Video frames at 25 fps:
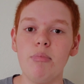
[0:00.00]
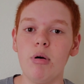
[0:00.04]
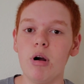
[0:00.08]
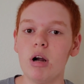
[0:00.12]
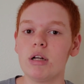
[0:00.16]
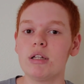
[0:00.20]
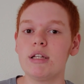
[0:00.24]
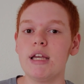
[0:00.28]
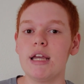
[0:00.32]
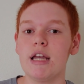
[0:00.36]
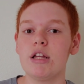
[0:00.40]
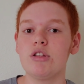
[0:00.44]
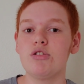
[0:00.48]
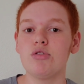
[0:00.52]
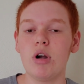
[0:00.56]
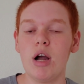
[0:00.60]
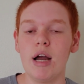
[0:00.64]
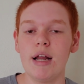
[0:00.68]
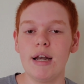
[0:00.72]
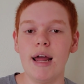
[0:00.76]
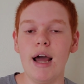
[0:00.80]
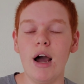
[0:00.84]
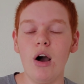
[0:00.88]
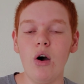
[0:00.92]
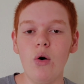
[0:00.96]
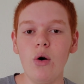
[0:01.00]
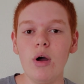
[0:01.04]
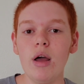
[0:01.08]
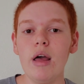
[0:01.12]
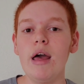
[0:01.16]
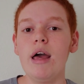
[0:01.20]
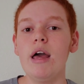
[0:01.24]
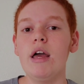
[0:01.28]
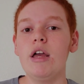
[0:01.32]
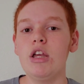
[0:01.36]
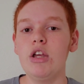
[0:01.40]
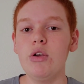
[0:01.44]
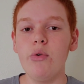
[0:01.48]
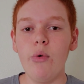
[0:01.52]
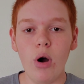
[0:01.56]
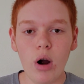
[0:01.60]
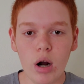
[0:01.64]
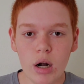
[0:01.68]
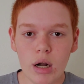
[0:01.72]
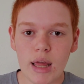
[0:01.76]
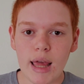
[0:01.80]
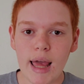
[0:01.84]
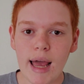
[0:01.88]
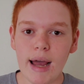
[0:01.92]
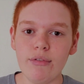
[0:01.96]
park tickets right now, you
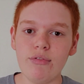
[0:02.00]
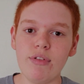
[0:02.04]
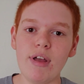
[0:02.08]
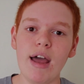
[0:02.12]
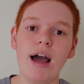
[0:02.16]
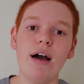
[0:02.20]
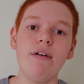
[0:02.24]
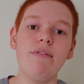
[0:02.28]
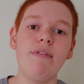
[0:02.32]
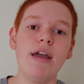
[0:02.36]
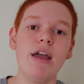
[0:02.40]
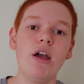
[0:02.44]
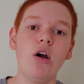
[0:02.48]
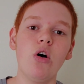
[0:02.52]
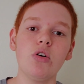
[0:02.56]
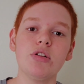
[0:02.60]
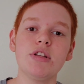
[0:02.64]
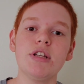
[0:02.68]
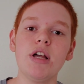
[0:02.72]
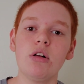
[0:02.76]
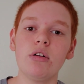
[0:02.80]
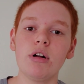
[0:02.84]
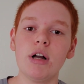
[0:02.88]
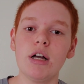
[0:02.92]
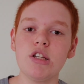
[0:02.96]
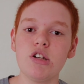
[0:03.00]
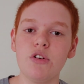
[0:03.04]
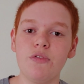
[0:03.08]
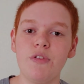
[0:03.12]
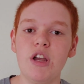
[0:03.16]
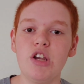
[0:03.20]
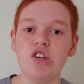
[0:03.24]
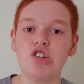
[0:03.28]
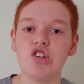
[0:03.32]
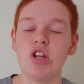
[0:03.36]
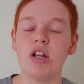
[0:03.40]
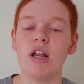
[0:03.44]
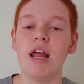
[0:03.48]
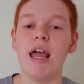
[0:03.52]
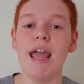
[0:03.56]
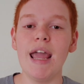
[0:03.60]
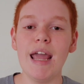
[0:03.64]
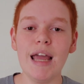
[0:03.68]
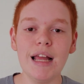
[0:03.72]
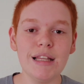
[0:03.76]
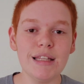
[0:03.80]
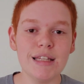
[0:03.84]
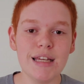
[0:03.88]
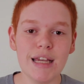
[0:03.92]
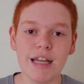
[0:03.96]
already have to have a hotel reservation
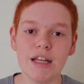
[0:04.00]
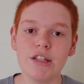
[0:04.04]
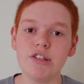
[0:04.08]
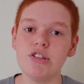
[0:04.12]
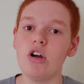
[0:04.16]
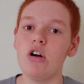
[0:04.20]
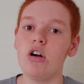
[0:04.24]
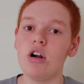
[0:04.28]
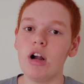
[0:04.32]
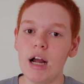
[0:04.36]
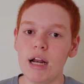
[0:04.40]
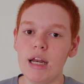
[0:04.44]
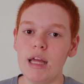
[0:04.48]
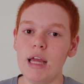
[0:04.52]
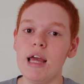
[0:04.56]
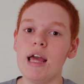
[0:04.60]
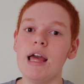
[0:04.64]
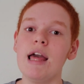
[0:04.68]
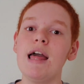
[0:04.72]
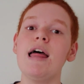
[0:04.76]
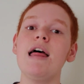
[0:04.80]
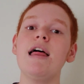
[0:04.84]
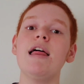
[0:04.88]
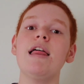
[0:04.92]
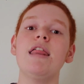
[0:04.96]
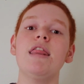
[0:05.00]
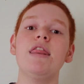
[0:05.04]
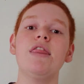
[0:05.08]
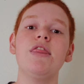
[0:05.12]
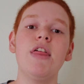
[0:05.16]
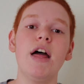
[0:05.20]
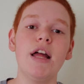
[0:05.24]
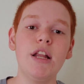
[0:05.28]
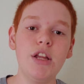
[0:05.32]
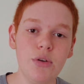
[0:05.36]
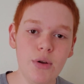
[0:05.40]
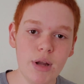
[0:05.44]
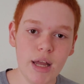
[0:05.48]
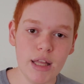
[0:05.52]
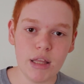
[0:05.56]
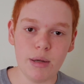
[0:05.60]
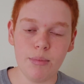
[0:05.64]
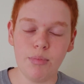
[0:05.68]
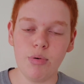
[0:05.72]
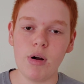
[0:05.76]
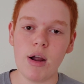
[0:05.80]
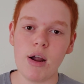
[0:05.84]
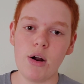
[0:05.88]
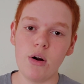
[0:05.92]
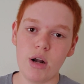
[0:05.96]
and tickets already, then you get the
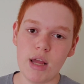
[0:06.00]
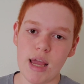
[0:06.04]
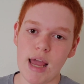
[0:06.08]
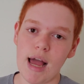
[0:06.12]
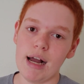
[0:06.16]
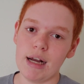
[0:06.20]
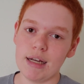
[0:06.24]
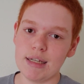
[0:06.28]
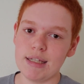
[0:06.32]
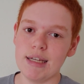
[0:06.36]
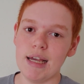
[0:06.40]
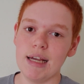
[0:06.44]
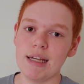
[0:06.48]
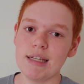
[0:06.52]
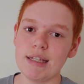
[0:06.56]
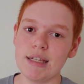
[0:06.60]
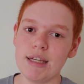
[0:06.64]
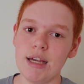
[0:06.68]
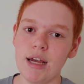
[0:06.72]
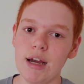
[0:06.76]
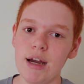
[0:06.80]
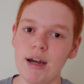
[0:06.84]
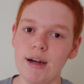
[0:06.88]
priority access.